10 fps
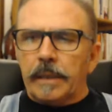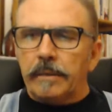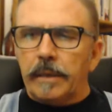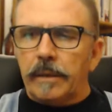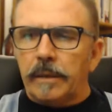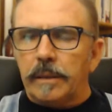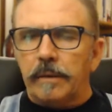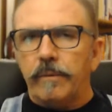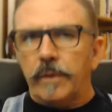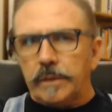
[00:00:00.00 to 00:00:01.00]
and
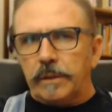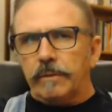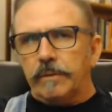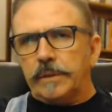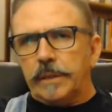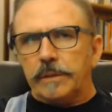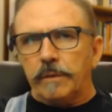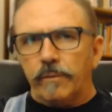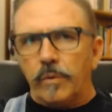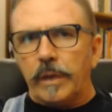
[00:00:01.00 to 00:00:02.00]
identifies as a sex and
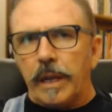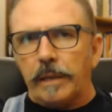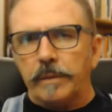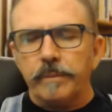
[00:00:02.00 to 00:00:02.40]
avoidant addict.